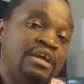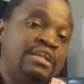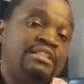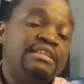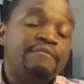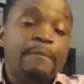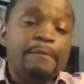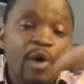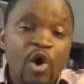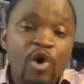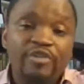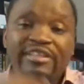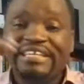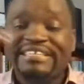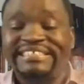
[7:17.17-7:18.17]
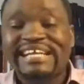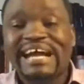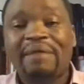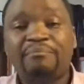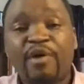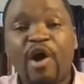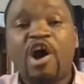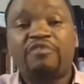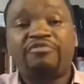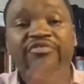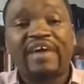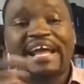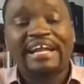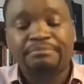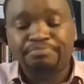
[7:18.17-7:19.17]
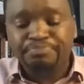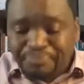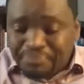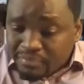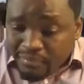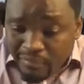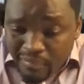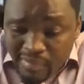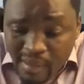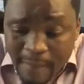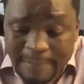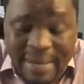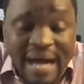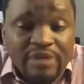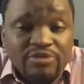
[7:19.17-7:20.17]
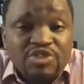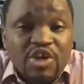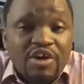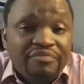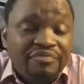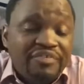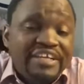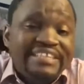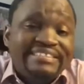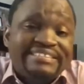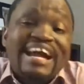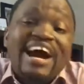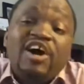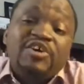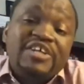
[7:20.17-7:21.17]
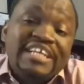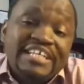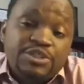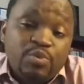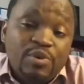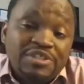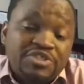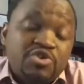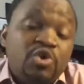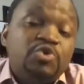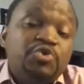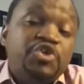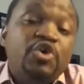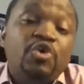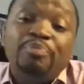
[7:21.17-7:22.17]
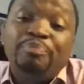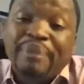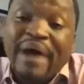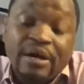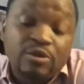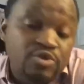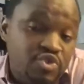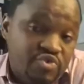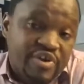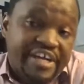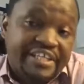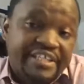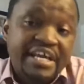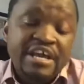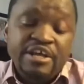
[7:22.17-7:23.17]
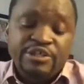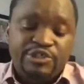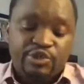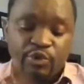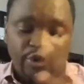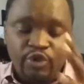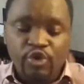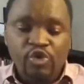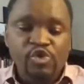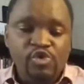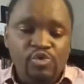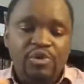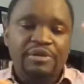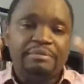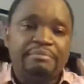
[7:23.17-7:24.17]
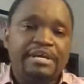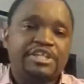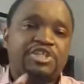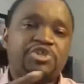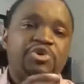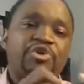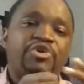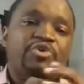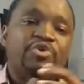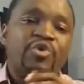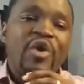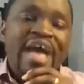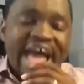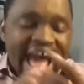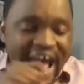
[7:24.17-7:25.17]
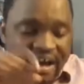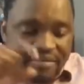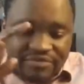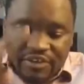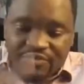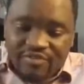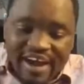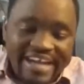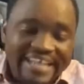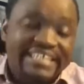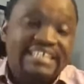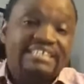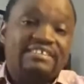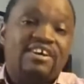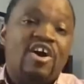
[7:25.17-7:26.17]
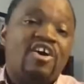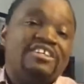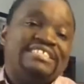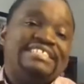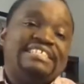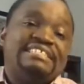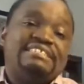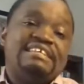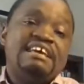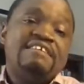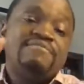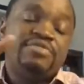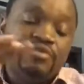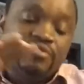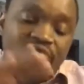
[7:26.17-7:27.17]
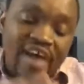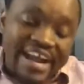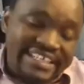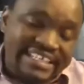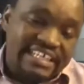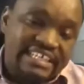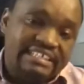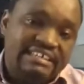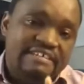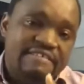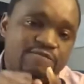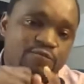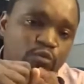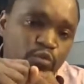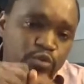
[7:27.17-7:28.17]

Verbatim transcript: The more they jump off and bounce off it calculates what's called your bounce rate so you want to make sure you have the right kind of content the right kind of